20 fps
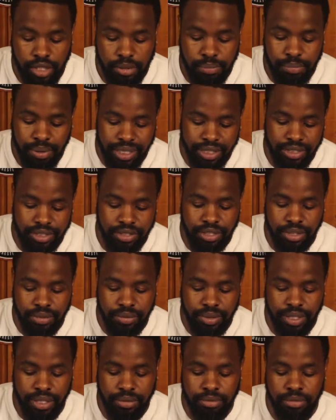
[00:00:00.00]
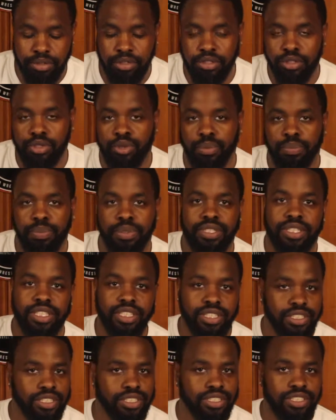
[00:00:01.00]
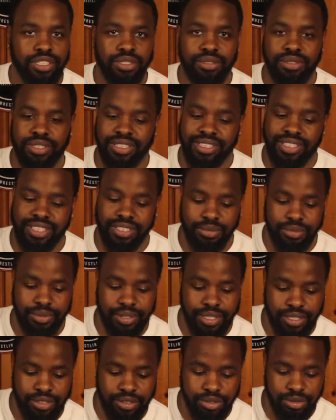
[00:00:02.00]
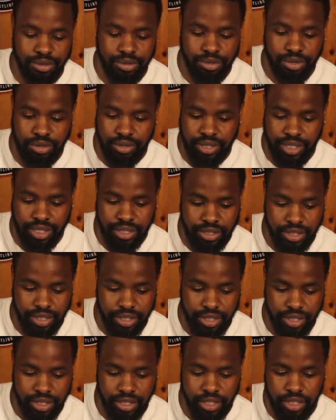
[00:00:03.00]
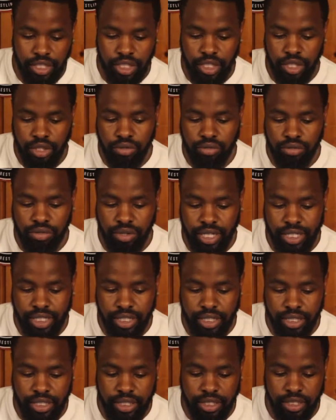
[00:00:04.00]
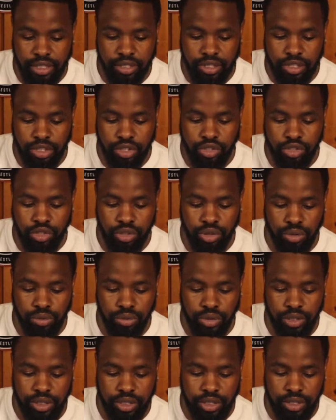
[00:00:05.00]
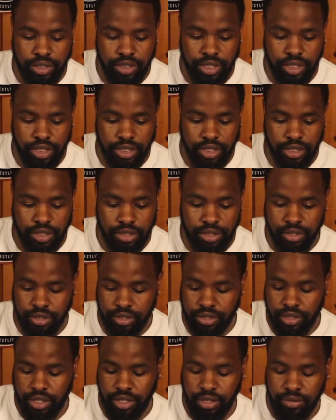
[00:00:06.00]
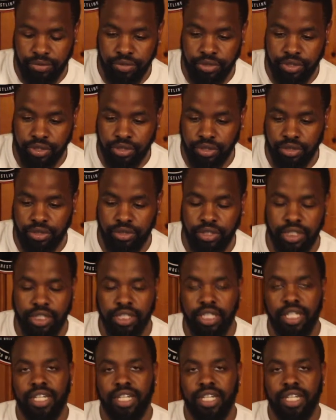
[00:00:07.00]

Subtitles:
But you know what? I'm going to do a prediction show because that's what I do. So let's get right into it as I get this set up for your screen.